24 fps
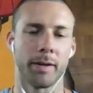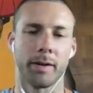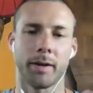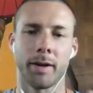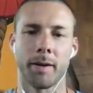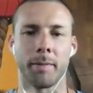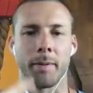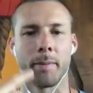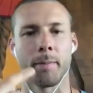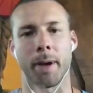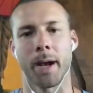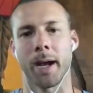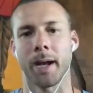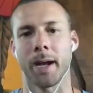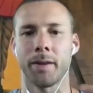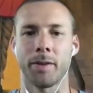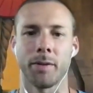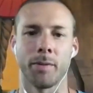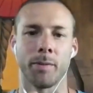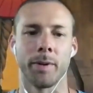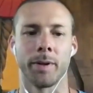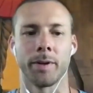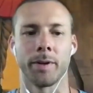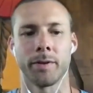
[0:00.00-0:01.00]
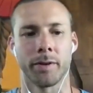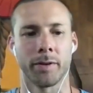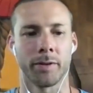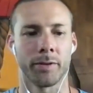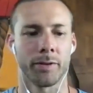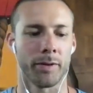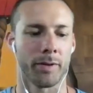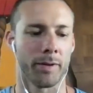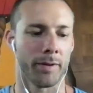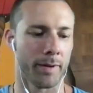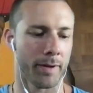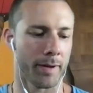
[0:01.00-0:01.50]
coming back in the winter,
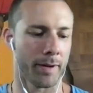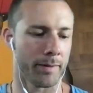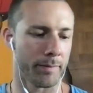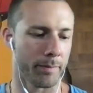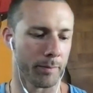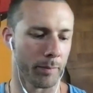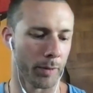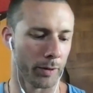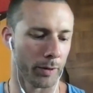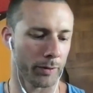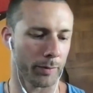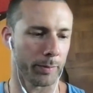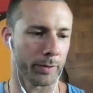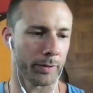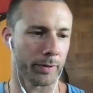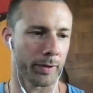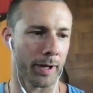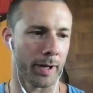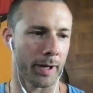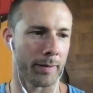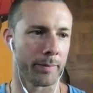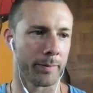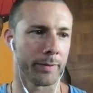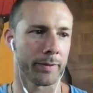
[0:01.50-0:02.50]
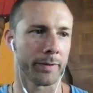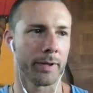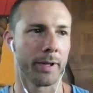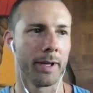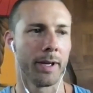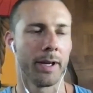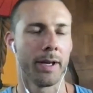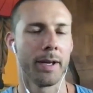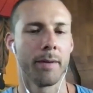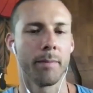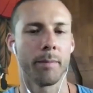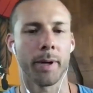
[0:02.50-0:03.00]
so multiple times.
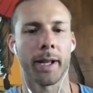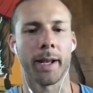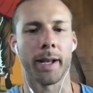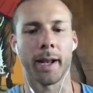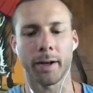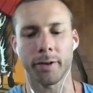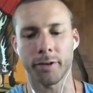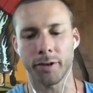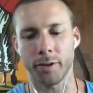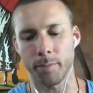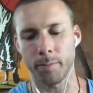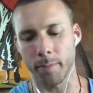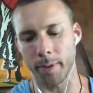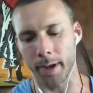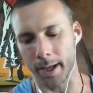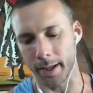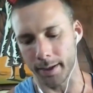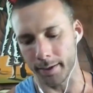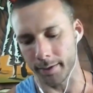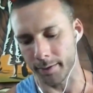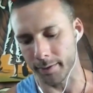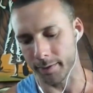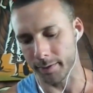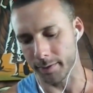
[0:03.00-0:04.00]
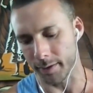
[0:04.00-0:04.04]
But I'd actually met